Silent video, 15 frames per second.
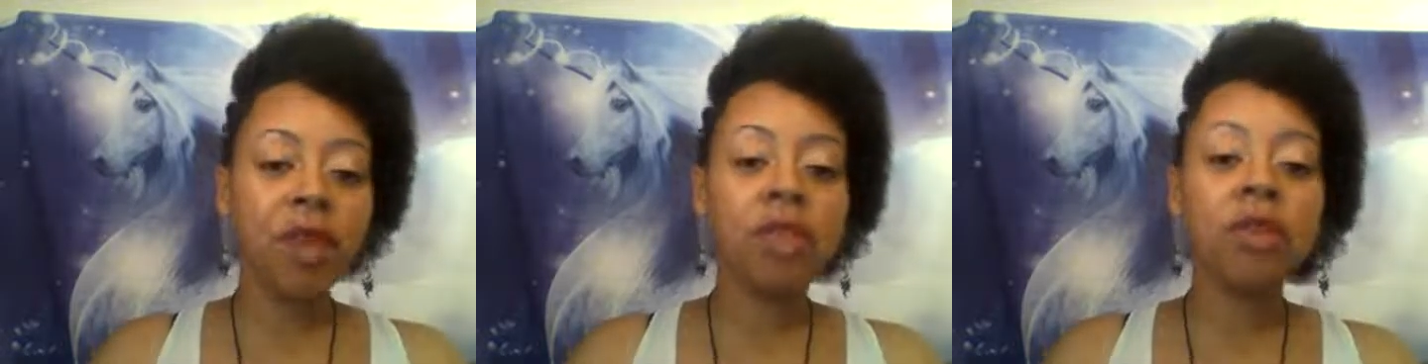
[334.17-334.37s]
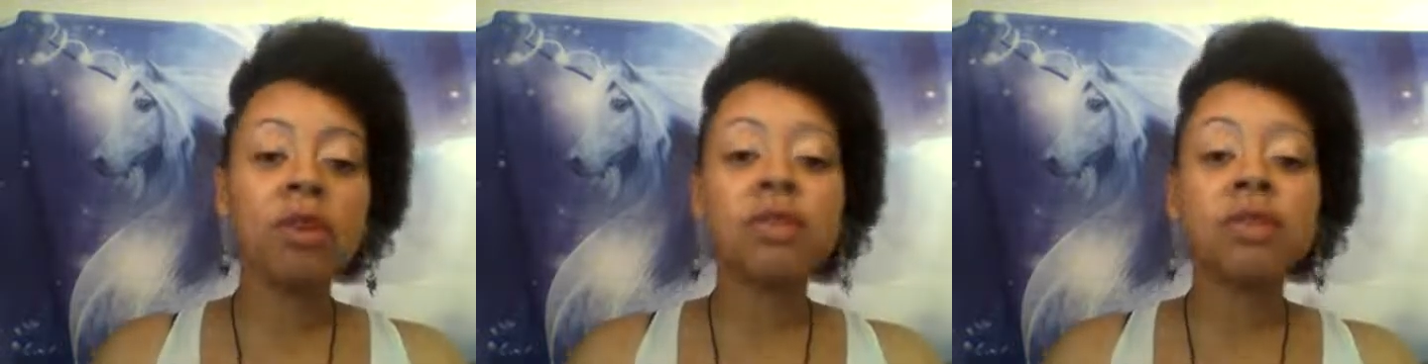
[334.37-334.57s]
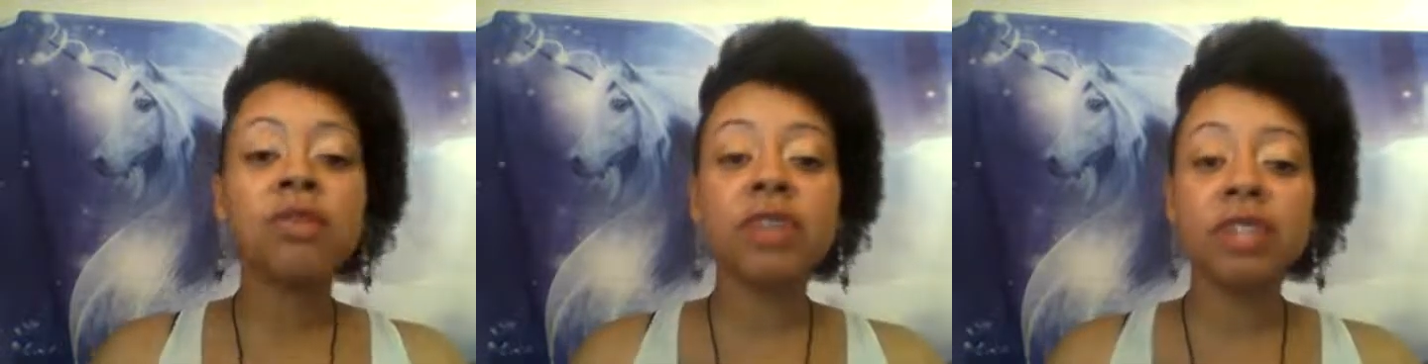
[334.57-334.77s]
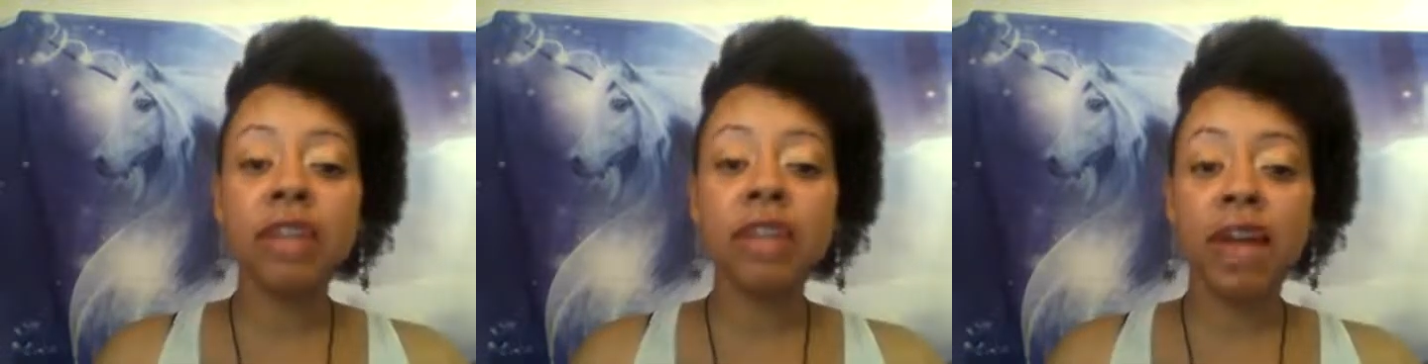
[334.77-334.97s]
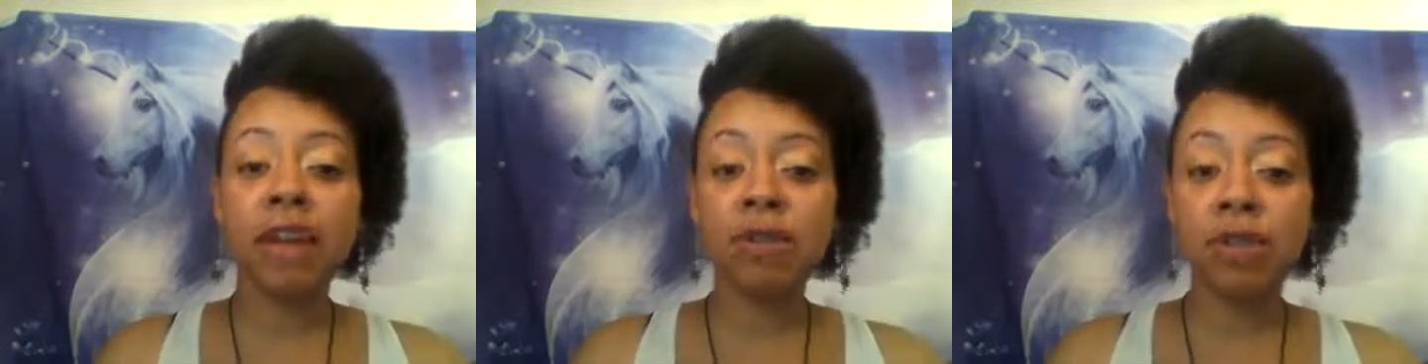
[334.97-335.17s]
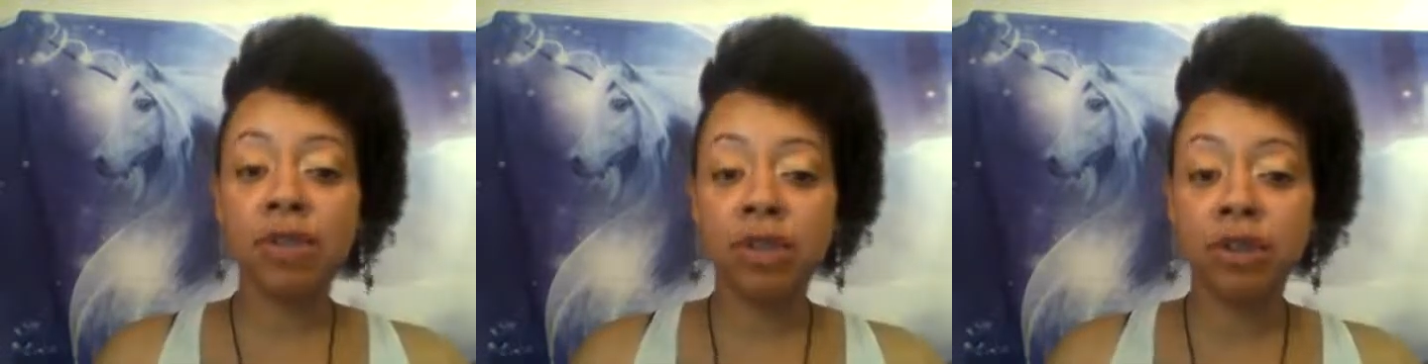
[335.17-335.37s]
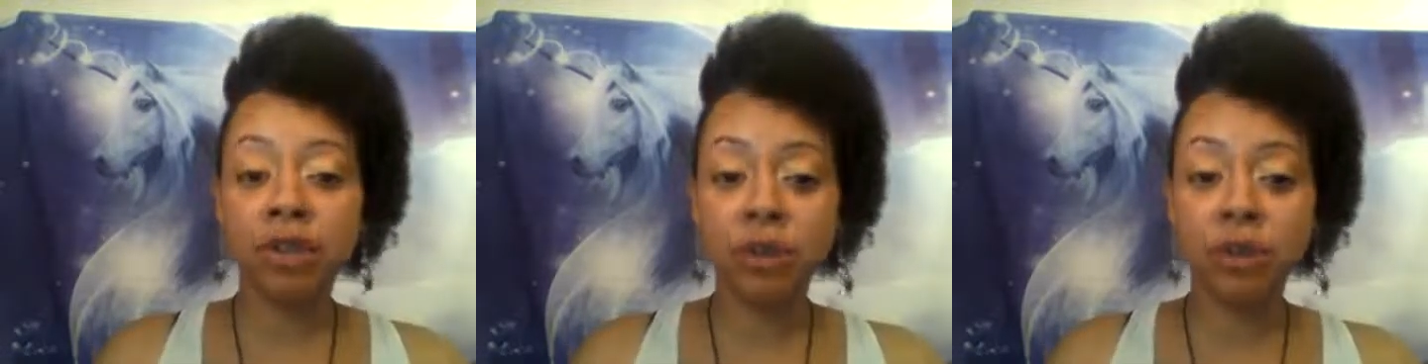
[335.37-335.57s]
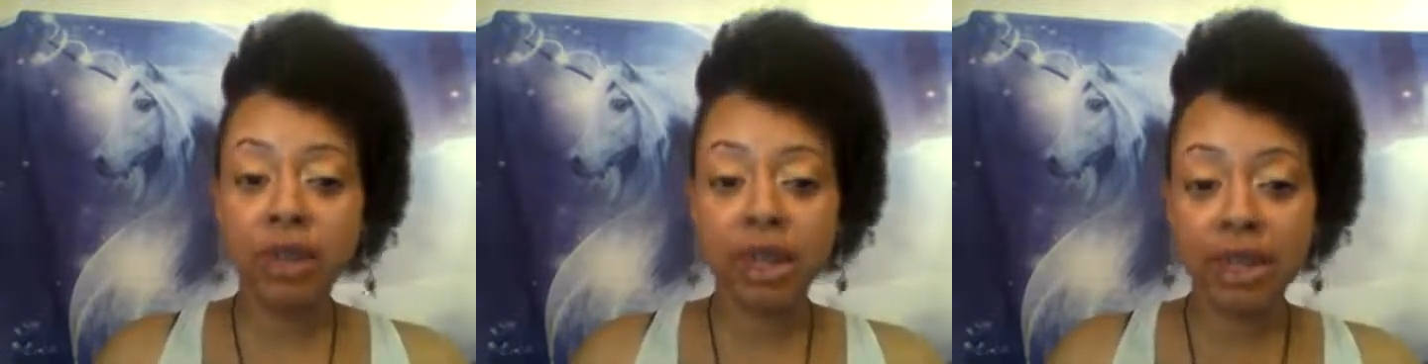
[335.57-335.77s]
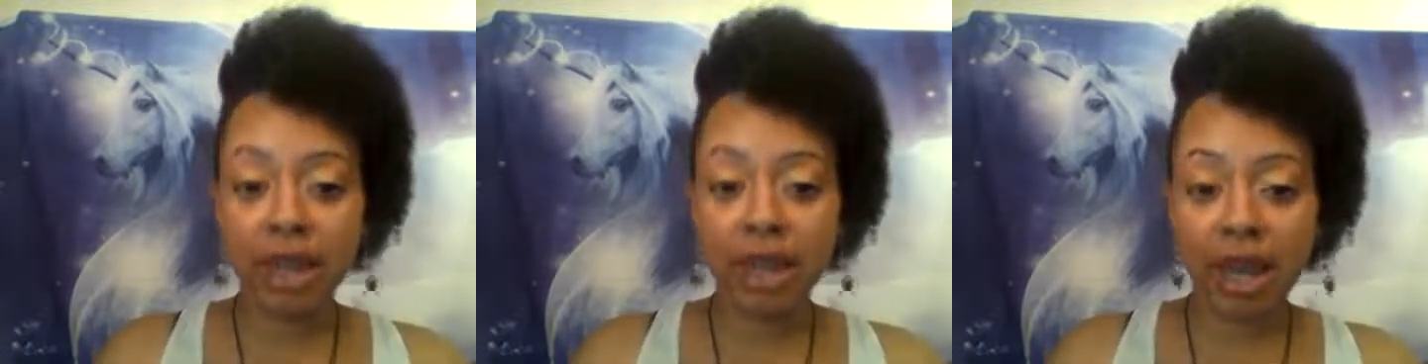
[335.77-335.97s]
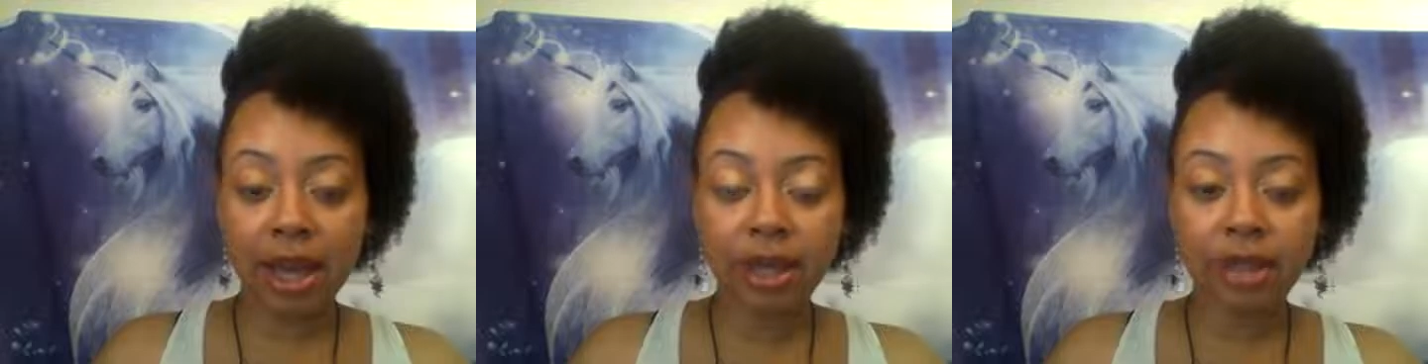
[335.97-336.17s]
those of us that have been doing
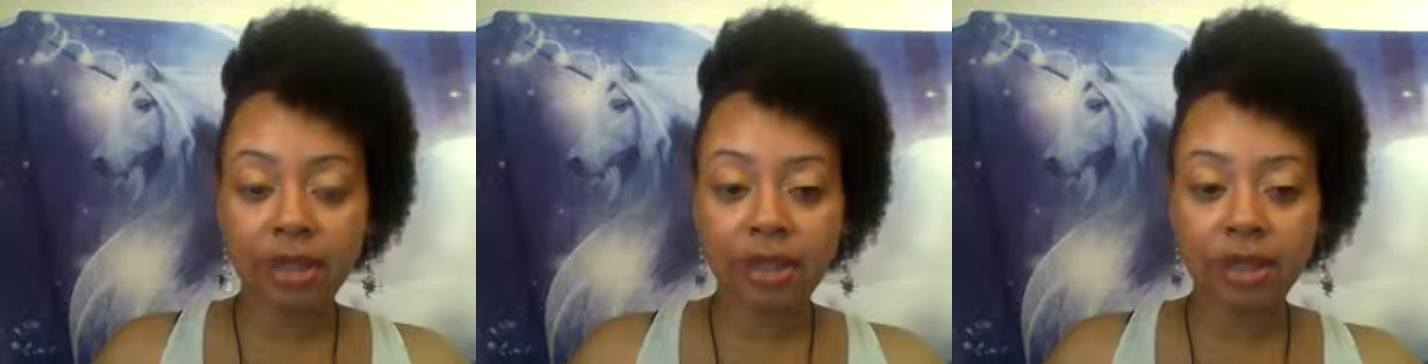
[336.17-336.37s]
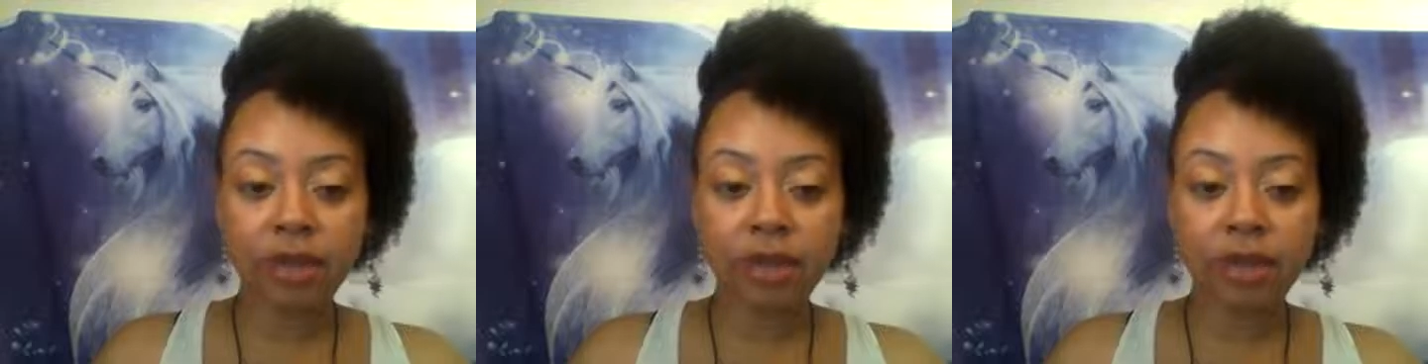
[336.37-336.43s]
that,